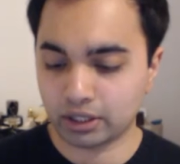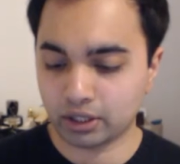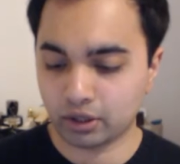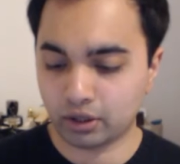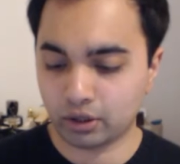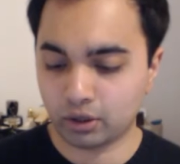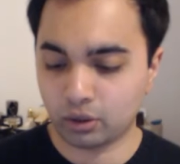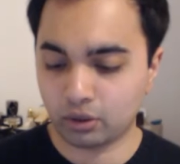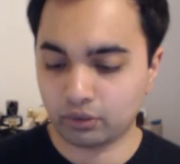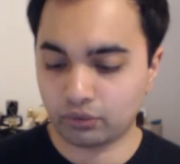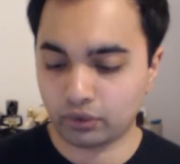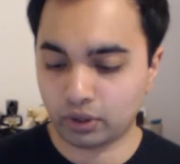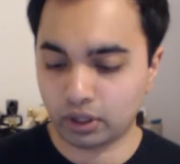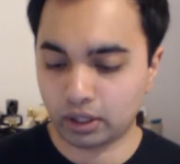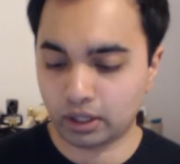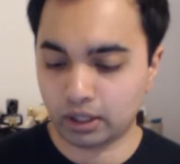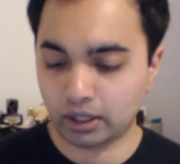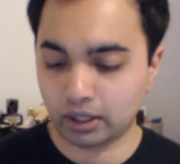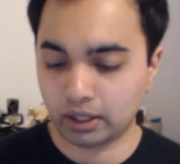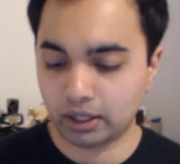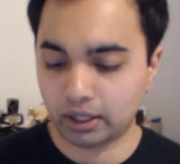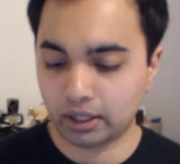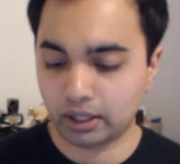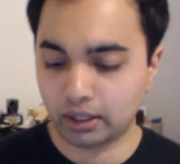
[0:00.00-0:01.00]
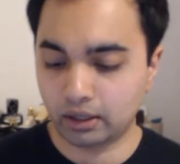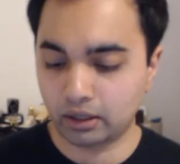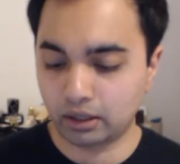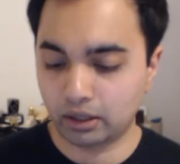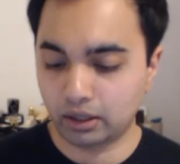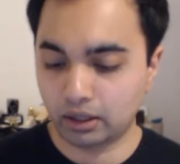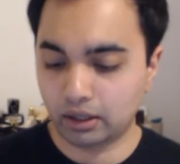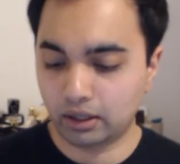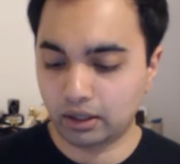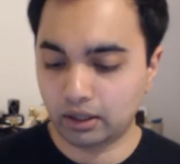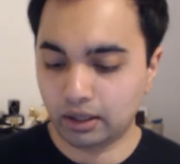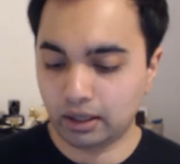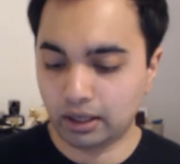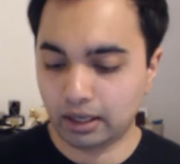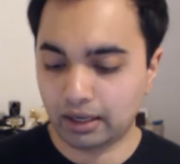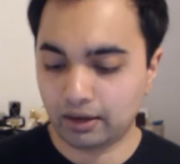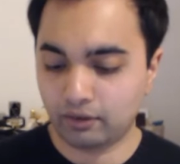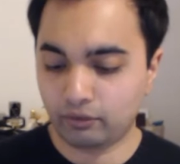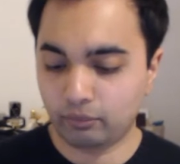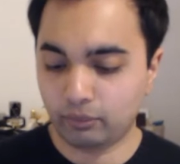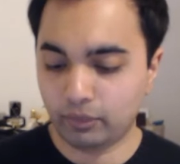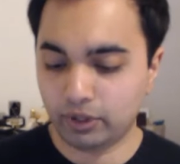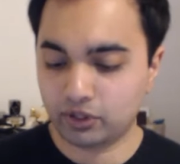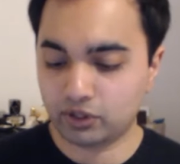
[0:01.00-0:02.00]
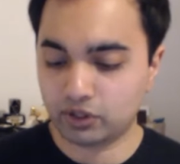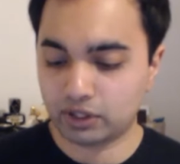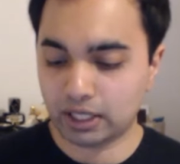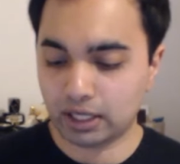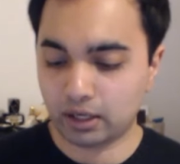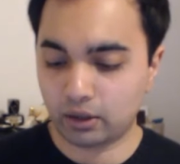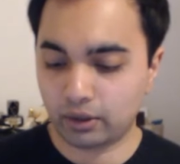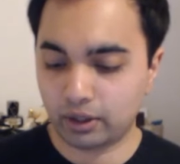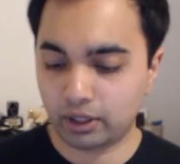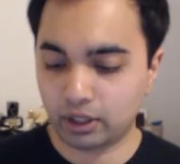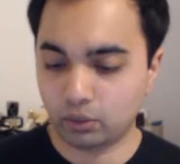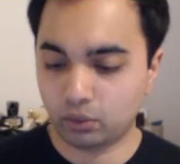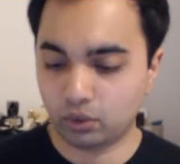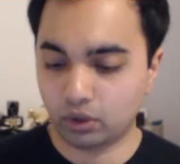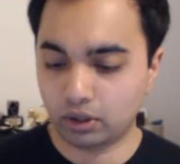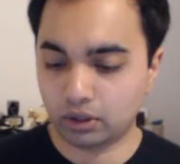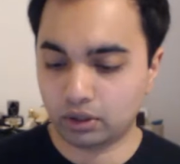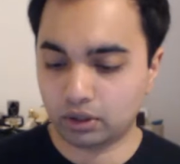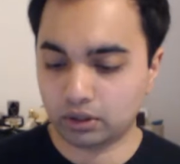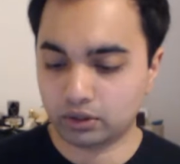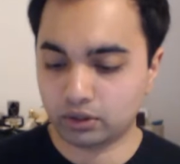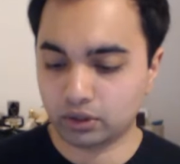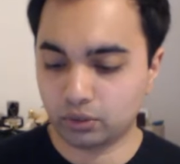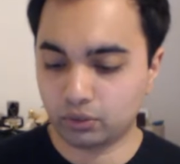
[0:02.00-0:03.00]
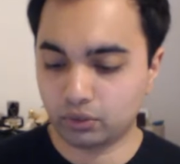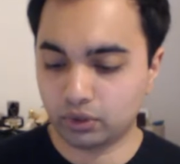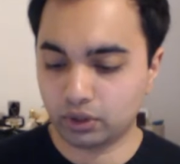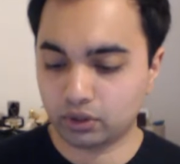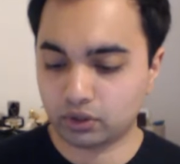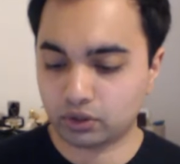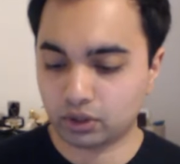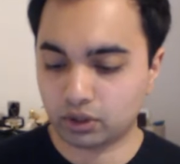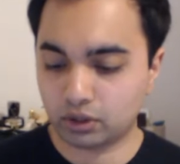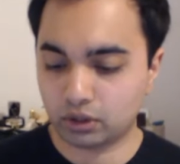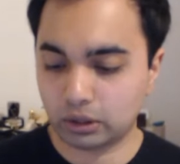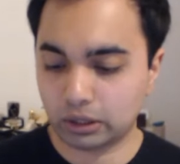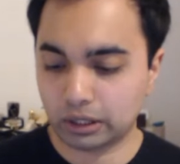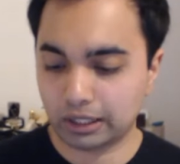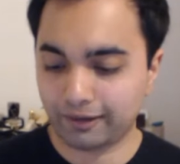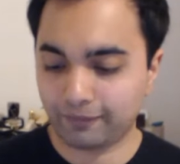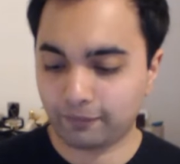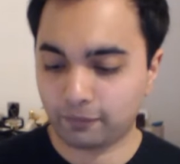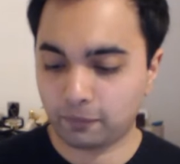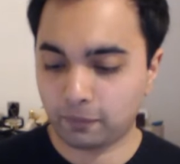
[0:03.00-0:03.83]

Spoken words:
I don't know if I have missed out anyone. I don't think so.